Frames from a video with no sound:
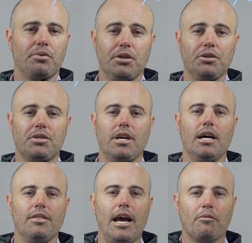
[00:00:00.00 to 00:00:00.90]
produce
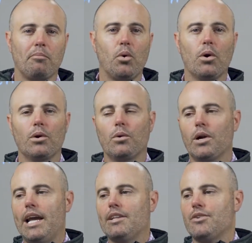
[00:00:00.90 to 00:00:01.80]
that report
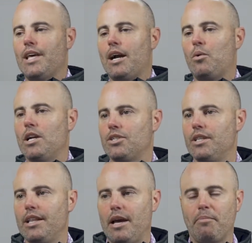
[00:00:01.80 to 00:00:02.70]
or answer that question
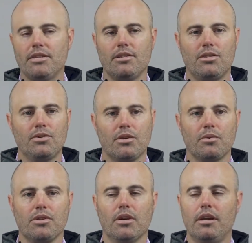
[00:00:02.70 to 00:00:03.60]
that that business user
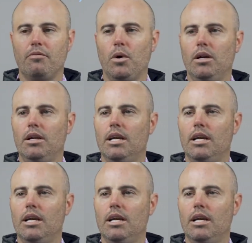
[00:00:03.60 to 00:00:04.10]
was looking for.